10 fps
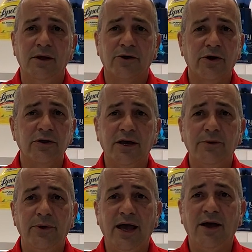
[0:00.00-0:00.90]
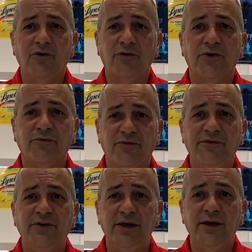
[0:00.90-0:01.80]
Currently, we have over
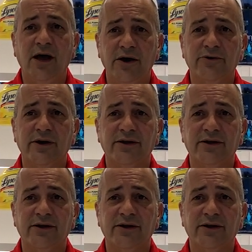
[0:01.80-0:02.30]
1,500